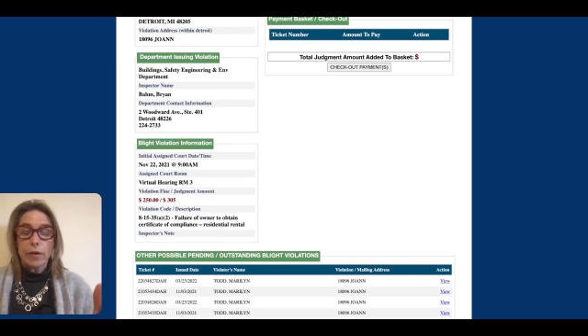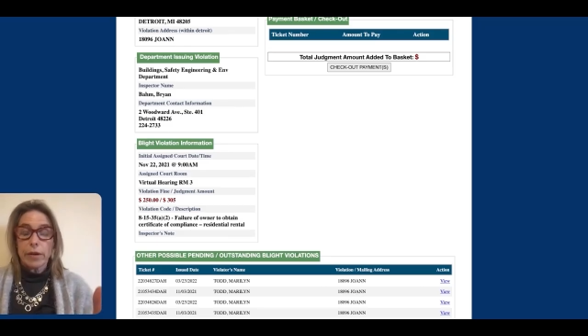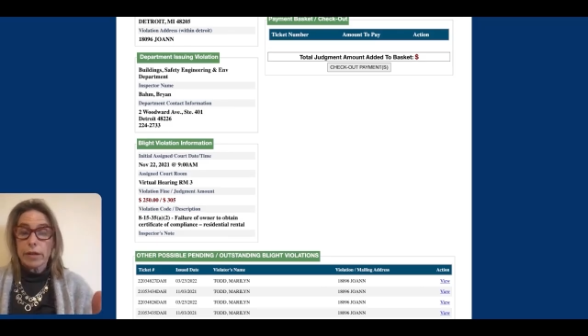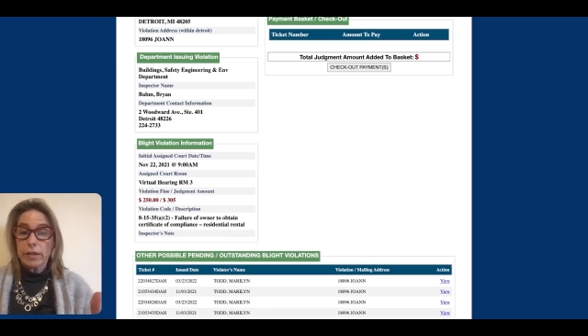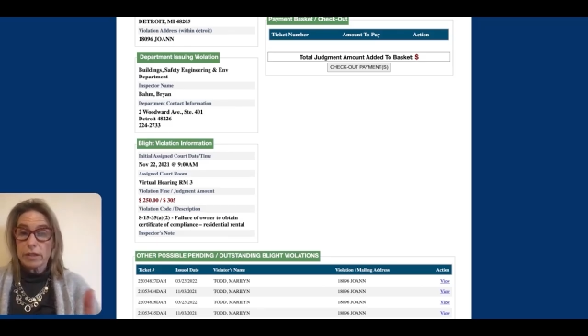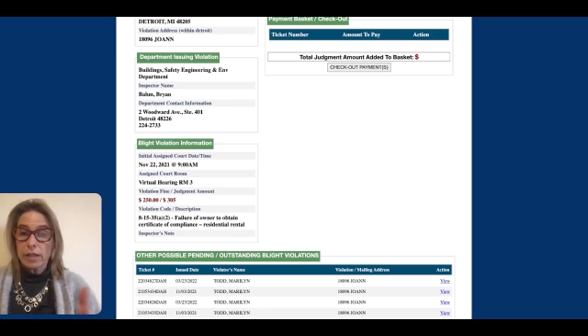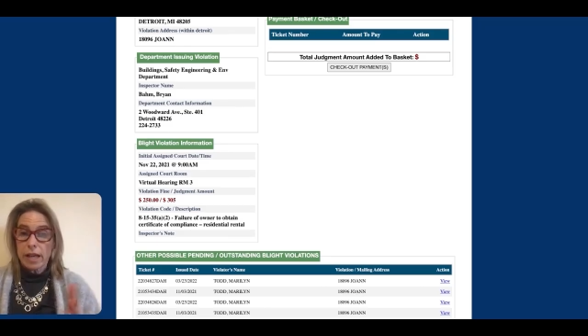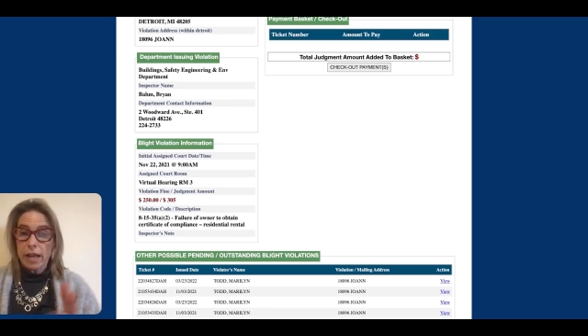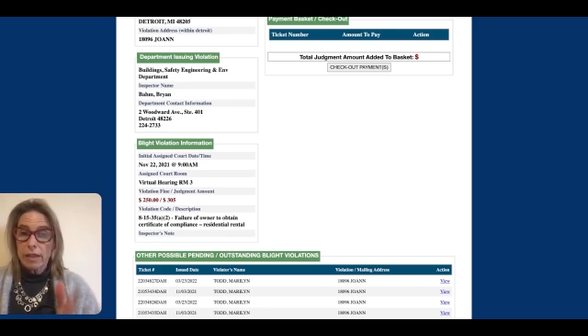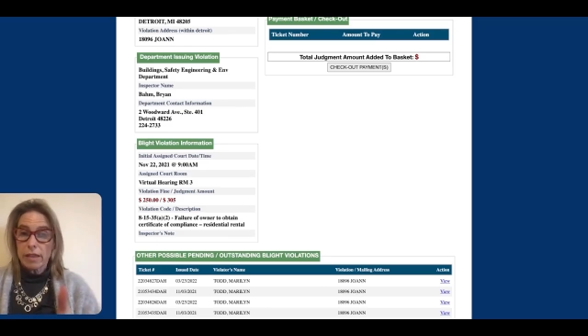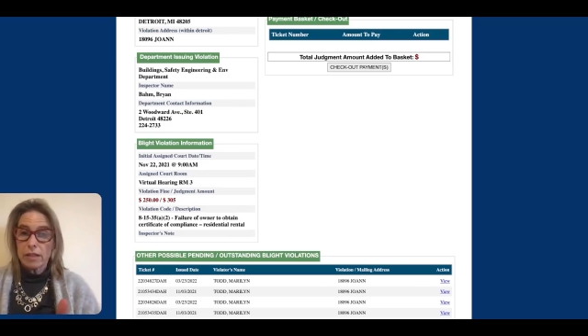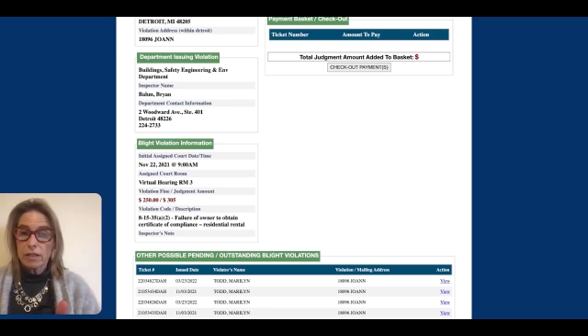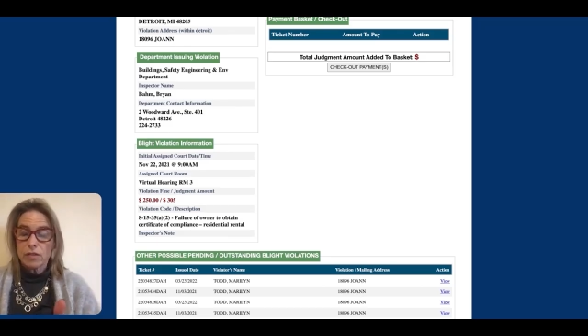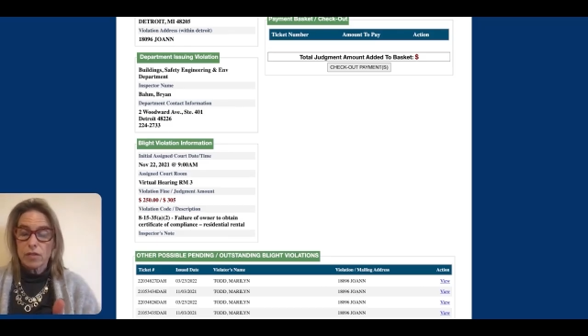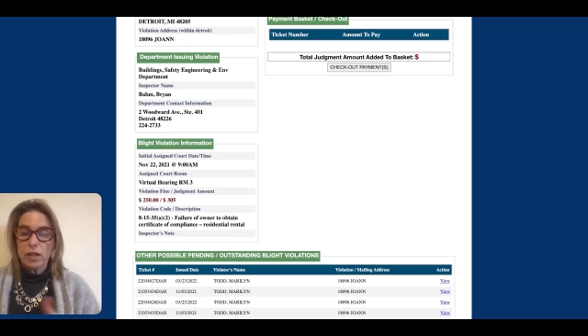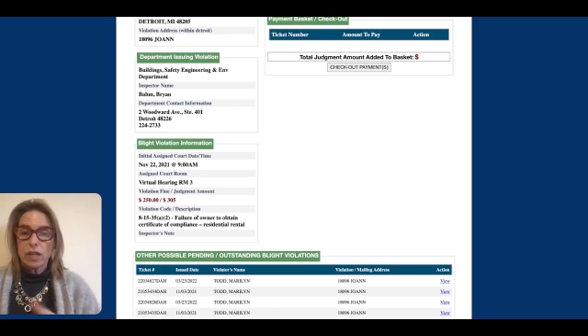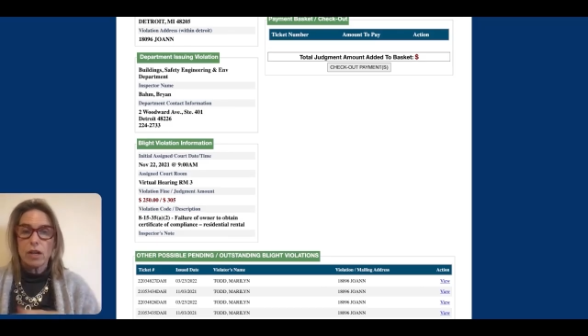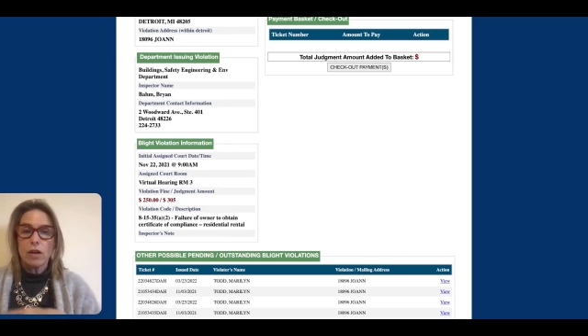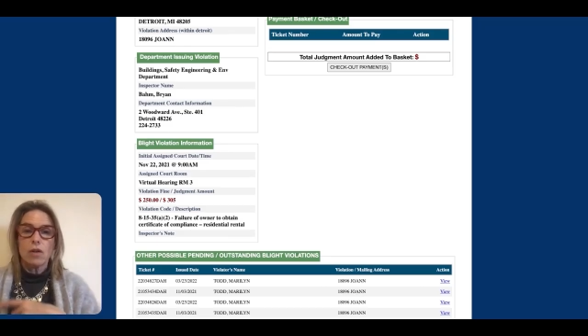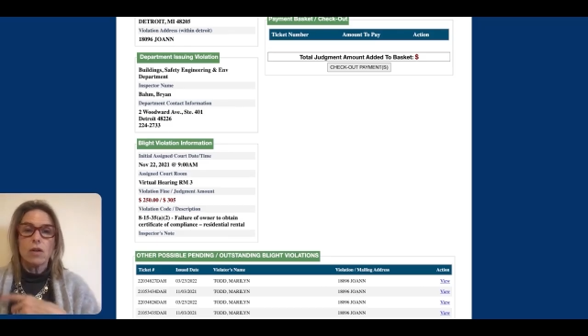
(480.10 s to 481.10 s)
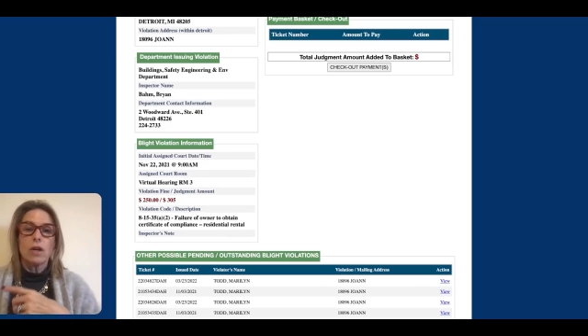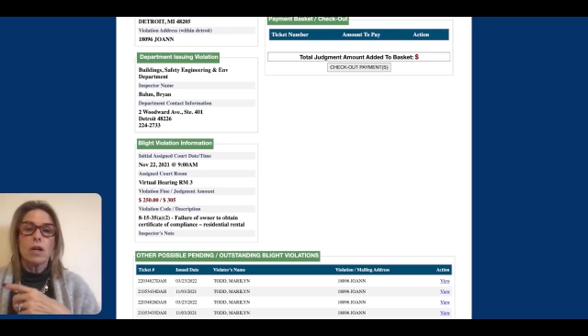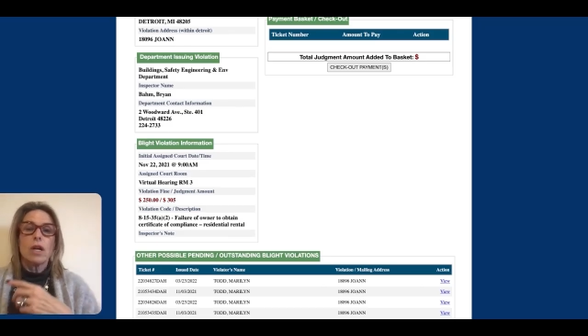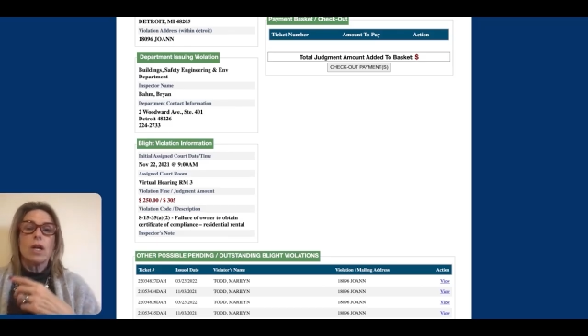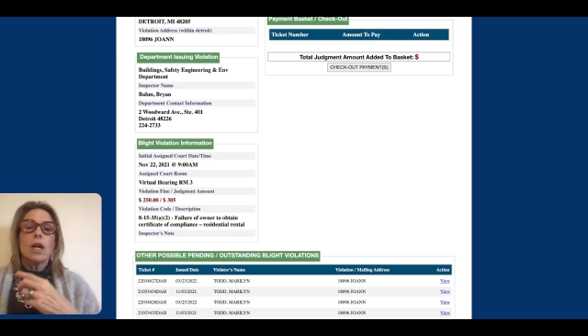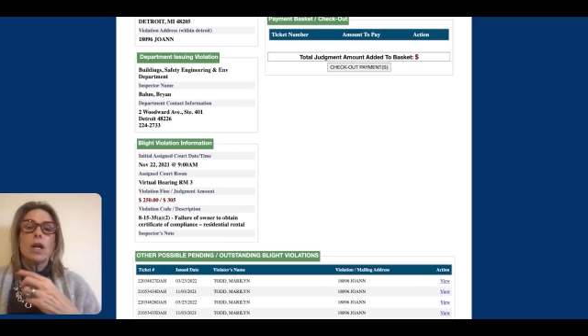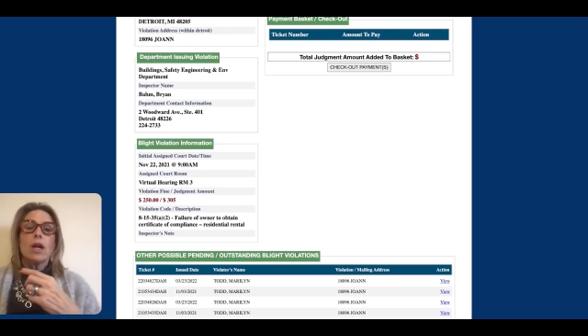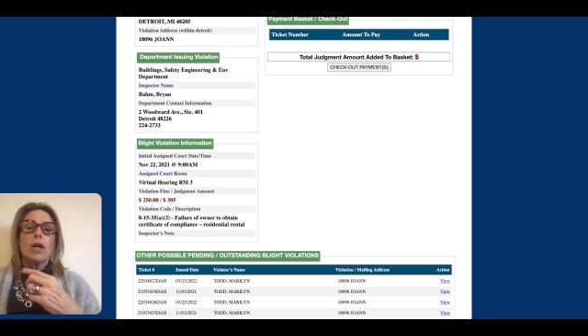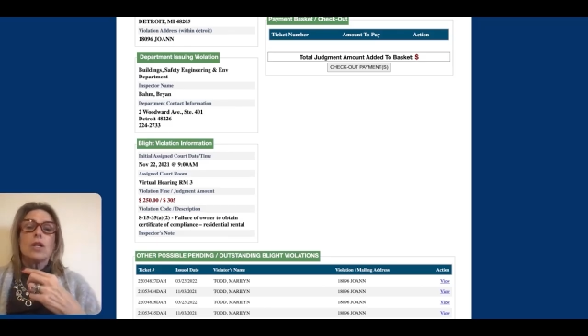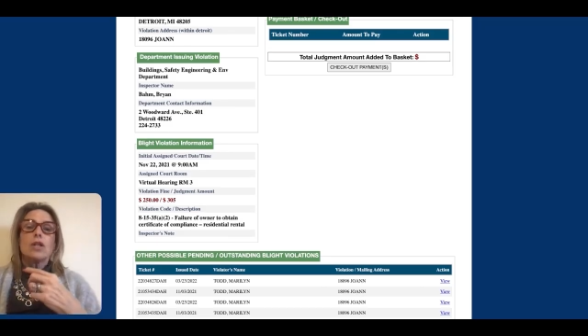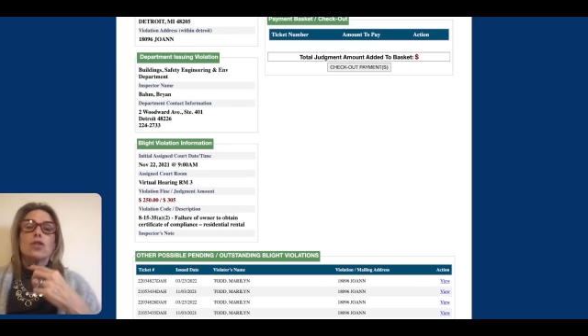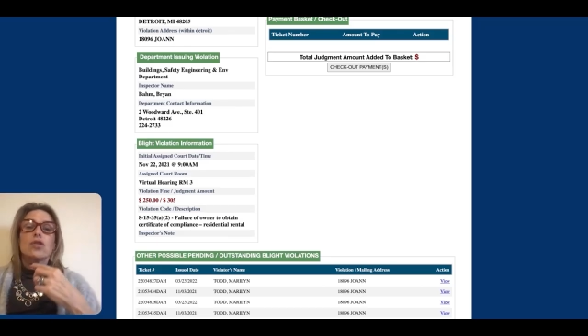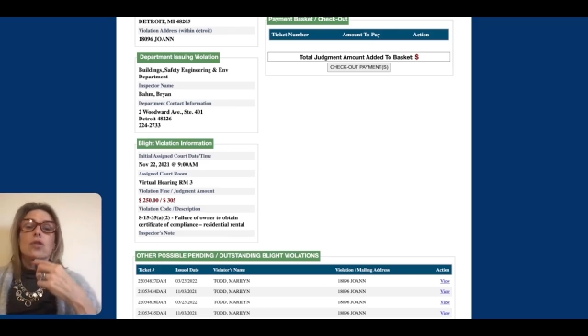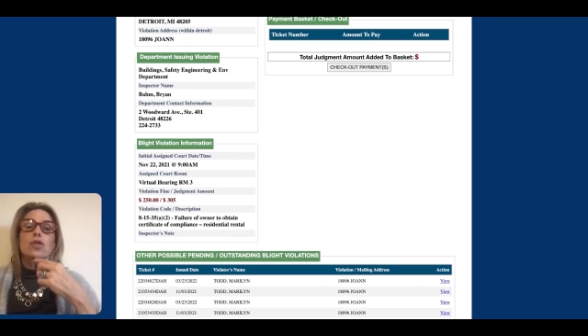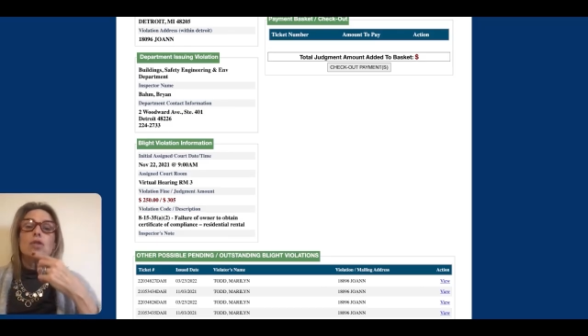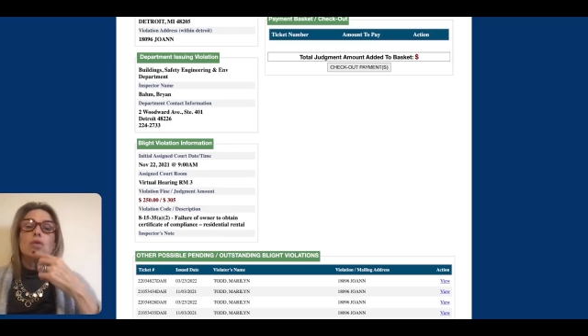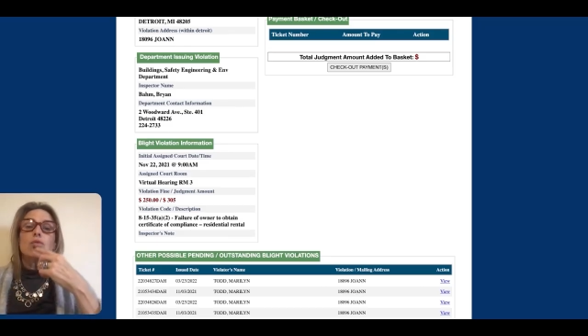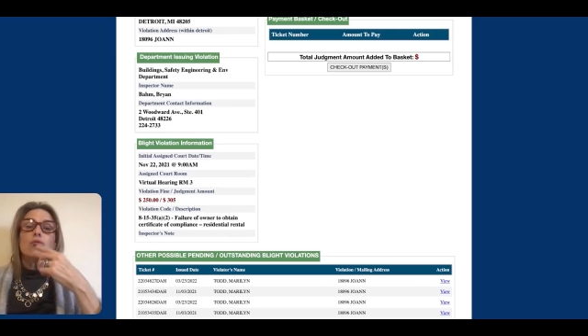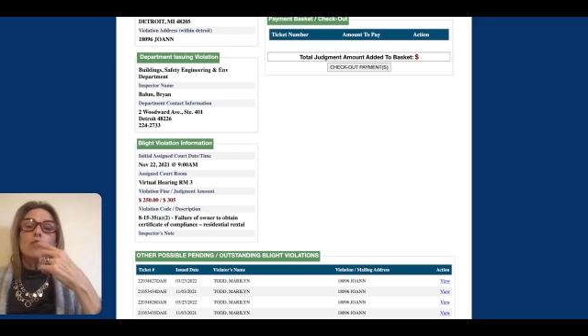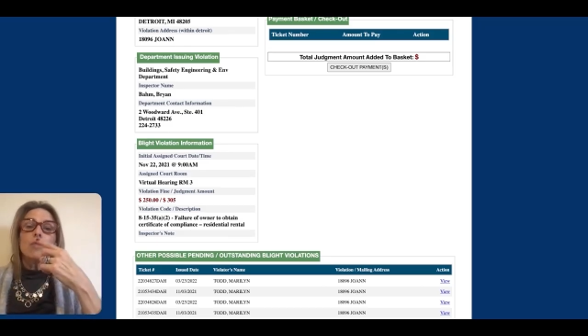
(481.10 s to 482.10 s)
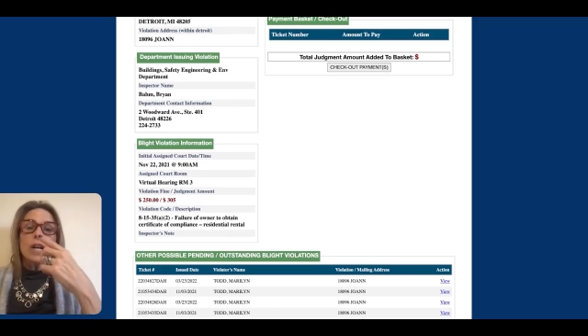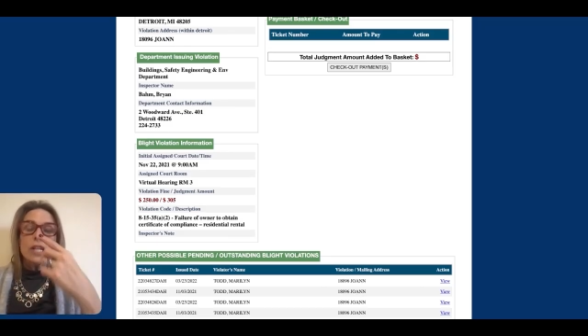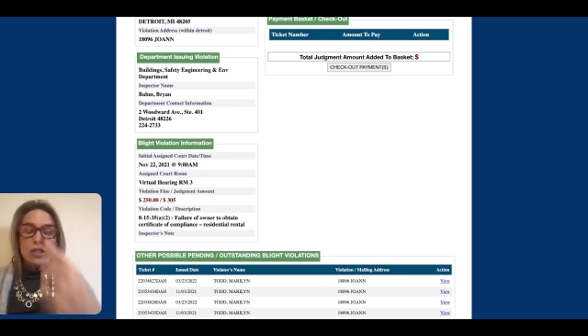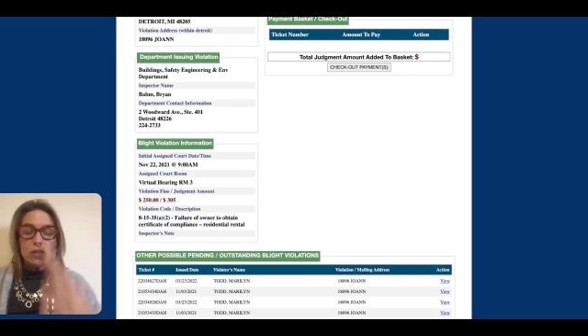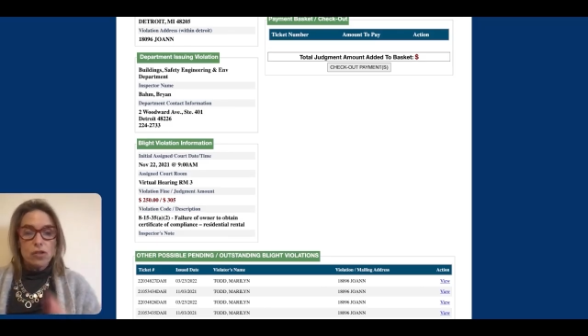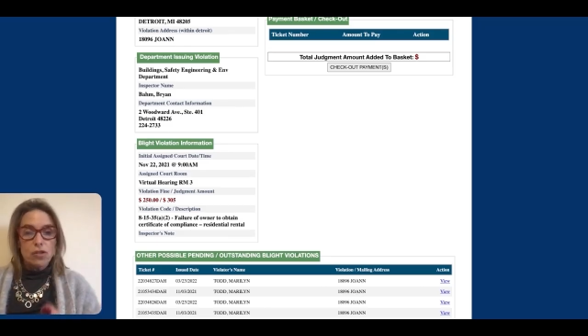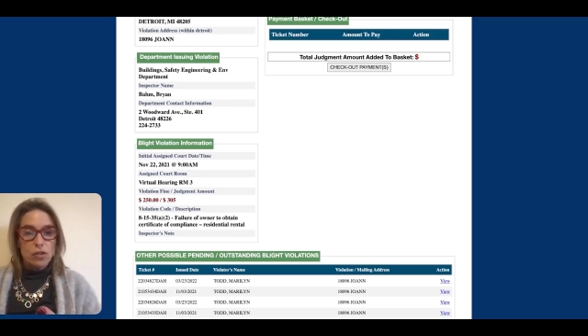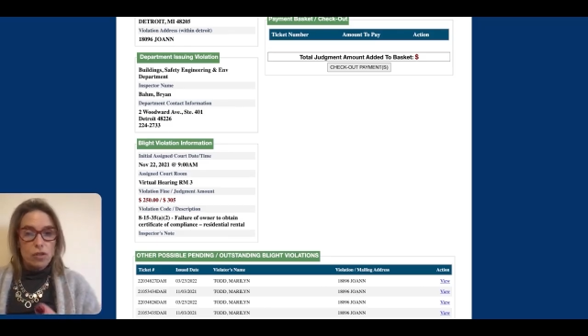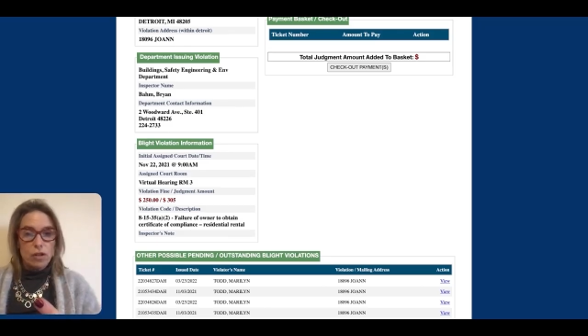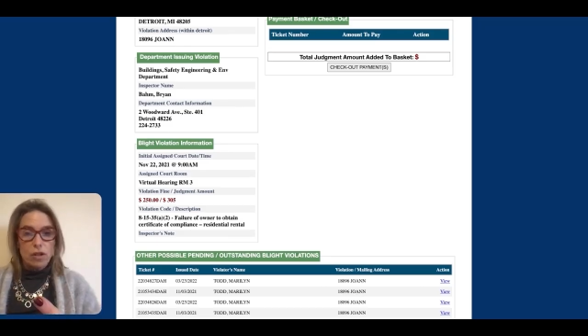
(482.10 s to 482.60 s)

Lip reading: going into that in this video. So you register